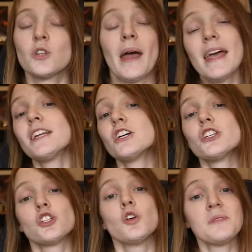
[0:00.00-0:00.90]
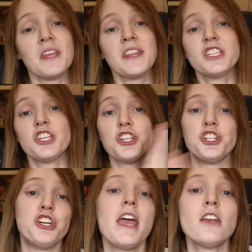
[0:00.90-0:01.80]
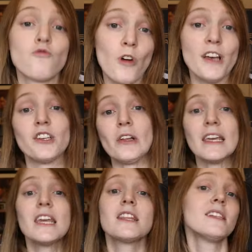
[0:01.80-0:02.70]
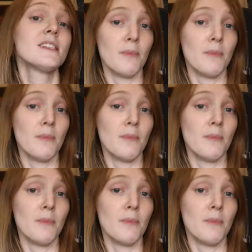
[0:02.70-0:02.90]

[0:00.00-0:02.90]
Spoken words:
So Anna assumes that this is Jane Russell, Ethan's